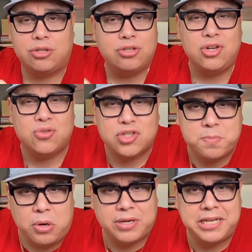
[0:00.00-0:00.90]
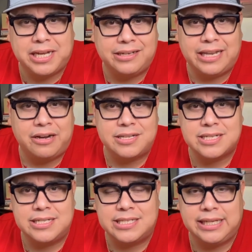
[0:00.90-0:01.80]
There's no smoking gun letter that's
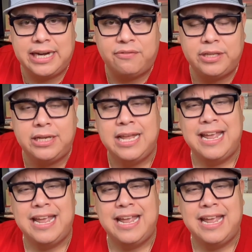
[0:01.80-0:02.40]
gonna delete everything.